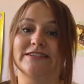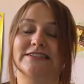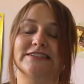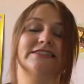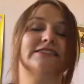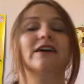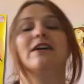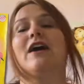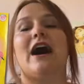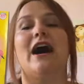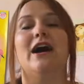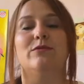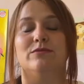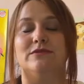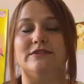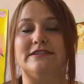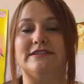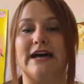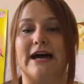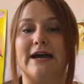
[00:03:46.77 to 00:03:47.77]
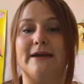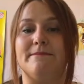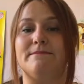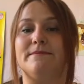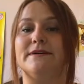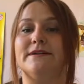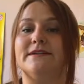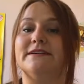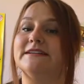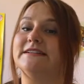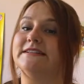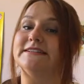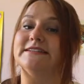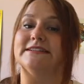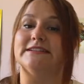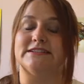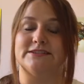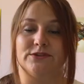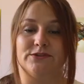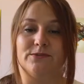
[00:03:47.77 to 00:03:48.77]
So I would type
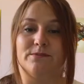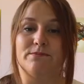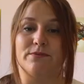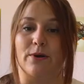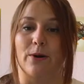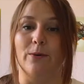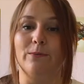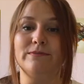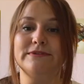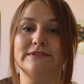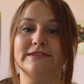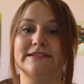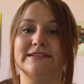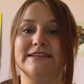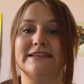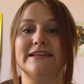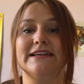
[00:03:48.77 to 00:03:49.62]
a certain prompt.